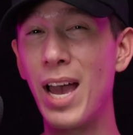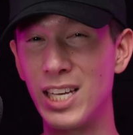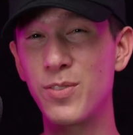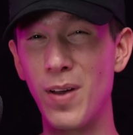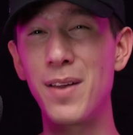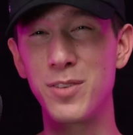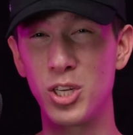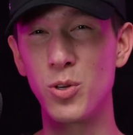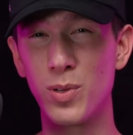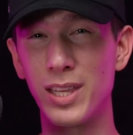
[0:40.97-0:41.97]

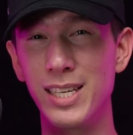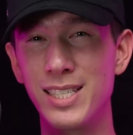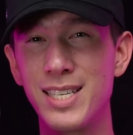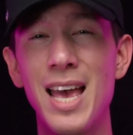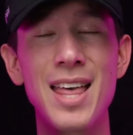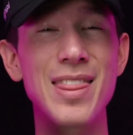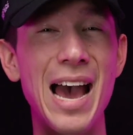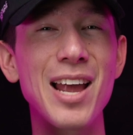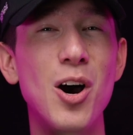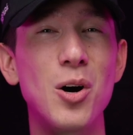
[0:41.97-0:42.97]
S5II release,
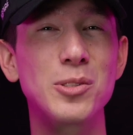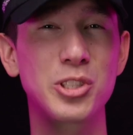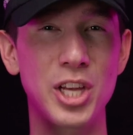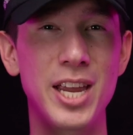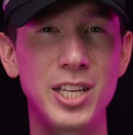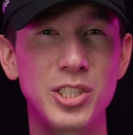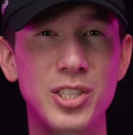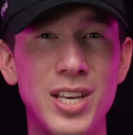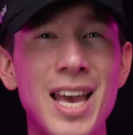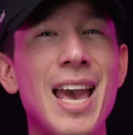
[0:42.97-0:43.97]
that all
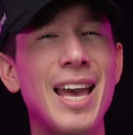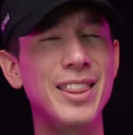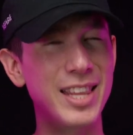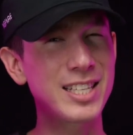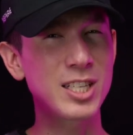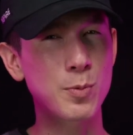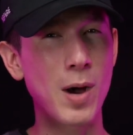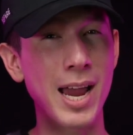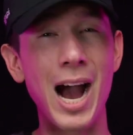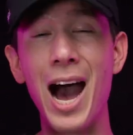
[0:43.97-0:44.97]
changed. And this is
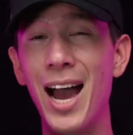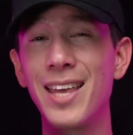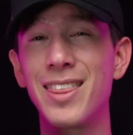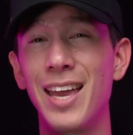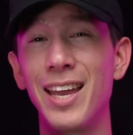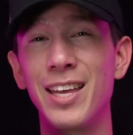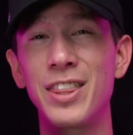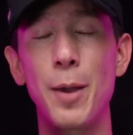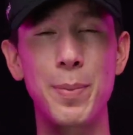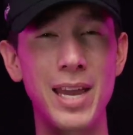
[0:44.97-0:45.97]
why I think
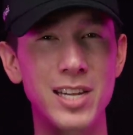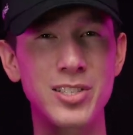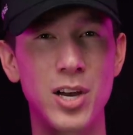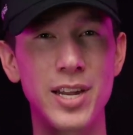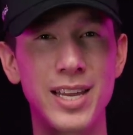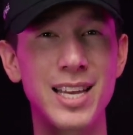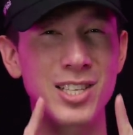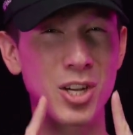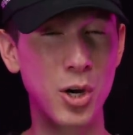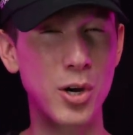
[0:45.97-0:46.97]
that Panasonic
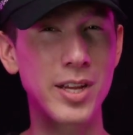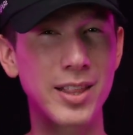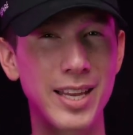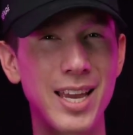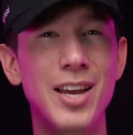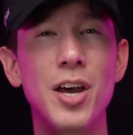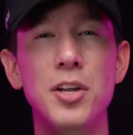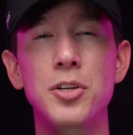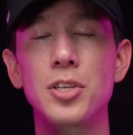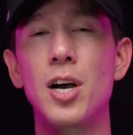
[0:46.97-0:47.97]
is currently an
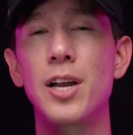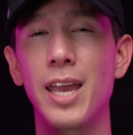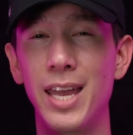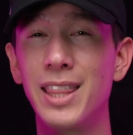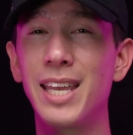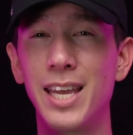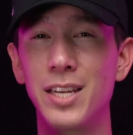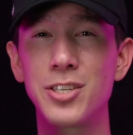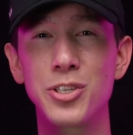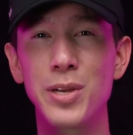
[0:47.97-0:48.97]
underdog in the
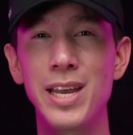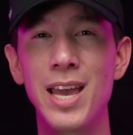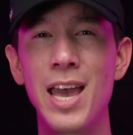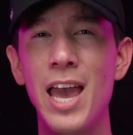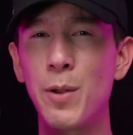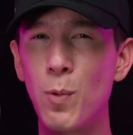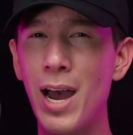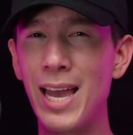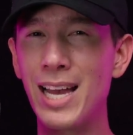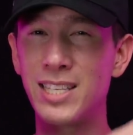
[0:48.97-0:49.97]
industry, and
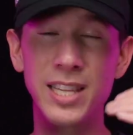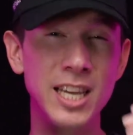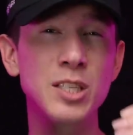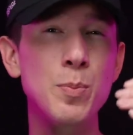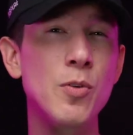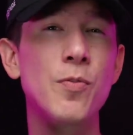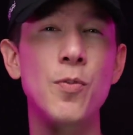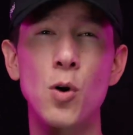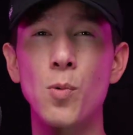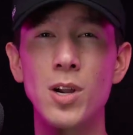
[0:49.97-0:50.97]
why as things move
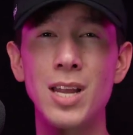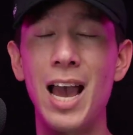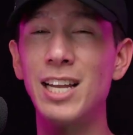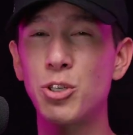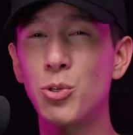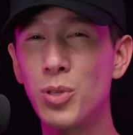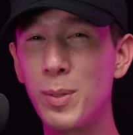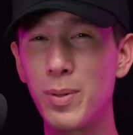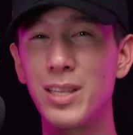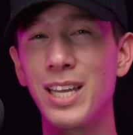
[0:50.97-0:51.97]
forward, I
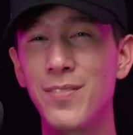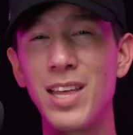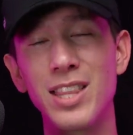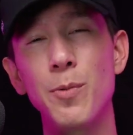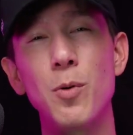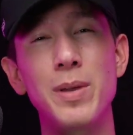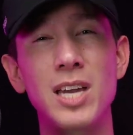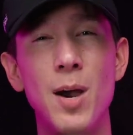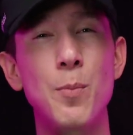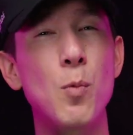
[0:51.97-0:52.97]
truly believe that they will
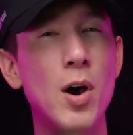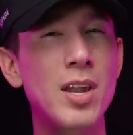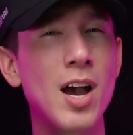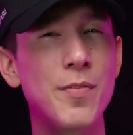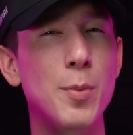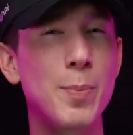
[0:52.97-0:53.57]
become one of the